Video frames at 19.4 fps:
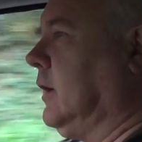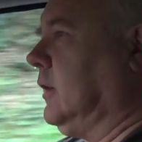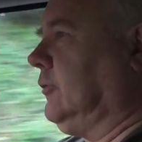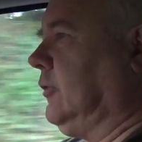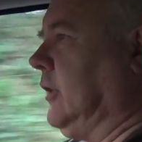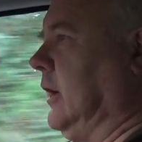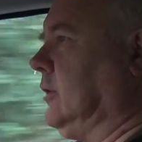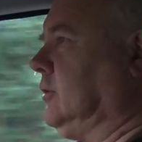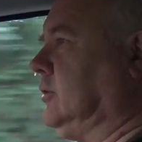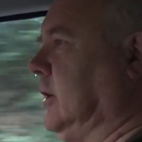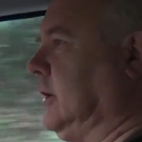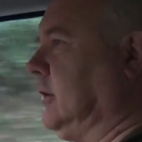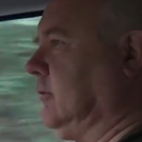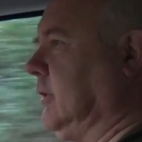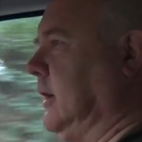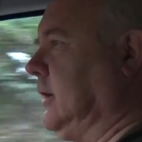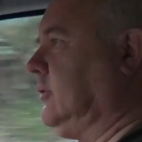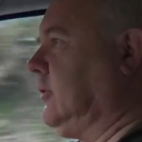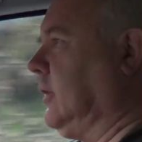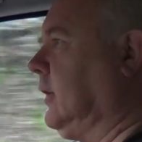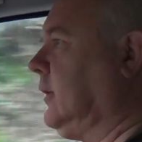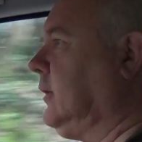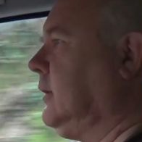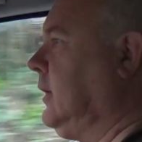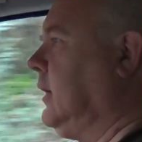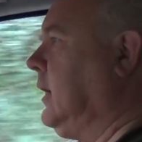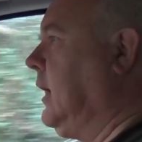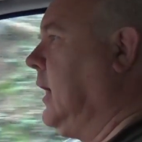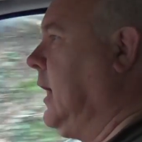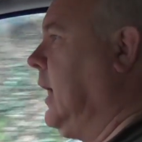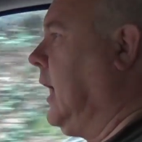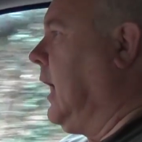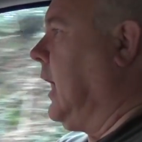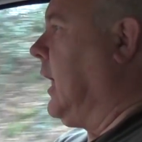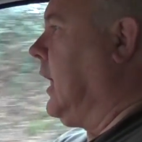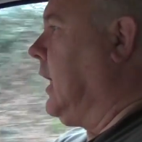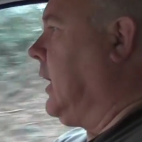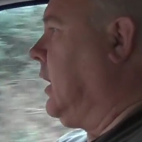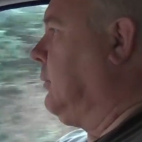a sound generator.
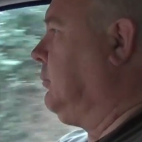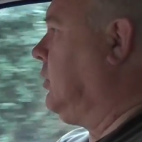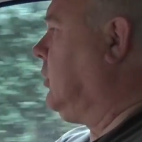I'm